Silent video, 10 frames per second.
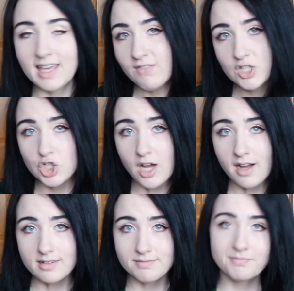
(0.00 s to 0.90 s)
give it a
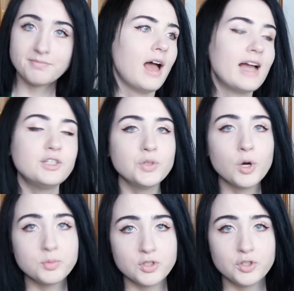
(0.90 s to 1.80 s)
shot. I do
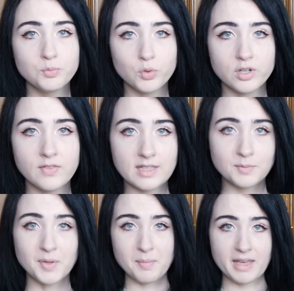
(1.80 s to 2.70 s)
hope to do more of
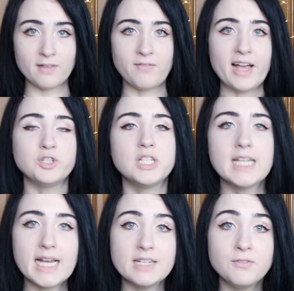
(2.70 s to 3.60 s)
these but make it
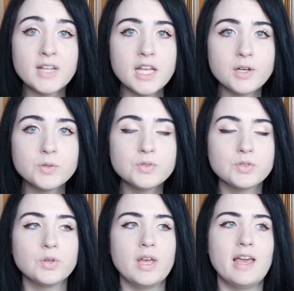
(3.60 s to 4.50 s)
fashion kind of
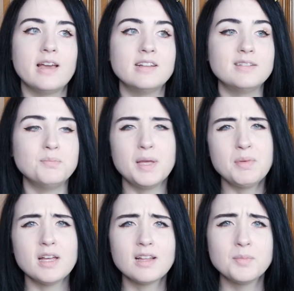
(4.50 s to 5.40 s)
videos, and
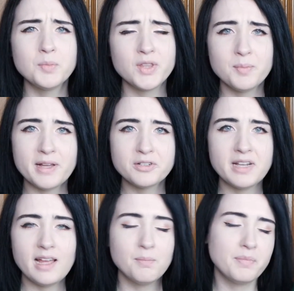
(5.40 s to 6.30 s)
maybe I'll come up with a better
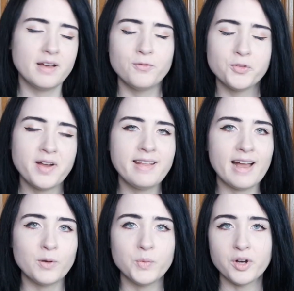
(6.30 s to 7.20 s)
name, but for right
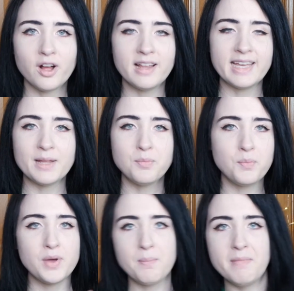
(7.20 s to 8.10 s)
now we're calling it
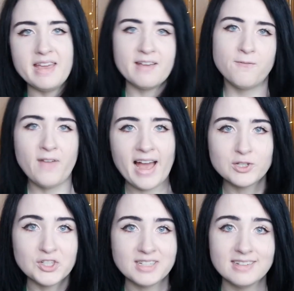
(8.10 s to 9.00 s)
But Make It
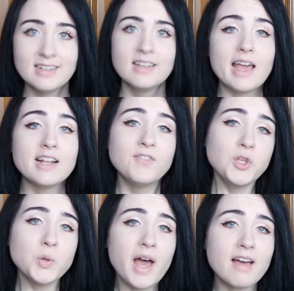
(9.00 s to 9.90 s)
Fashion. And
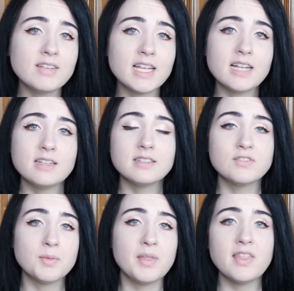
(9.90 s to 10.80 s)
if you have any ideas
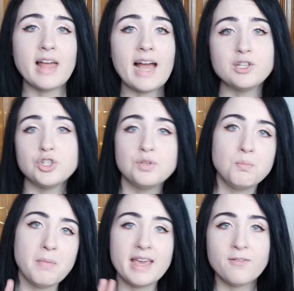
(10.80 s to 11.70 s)
of something that I should
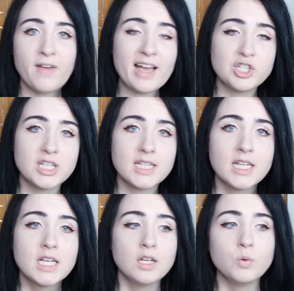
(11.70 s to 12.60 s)
make fashion,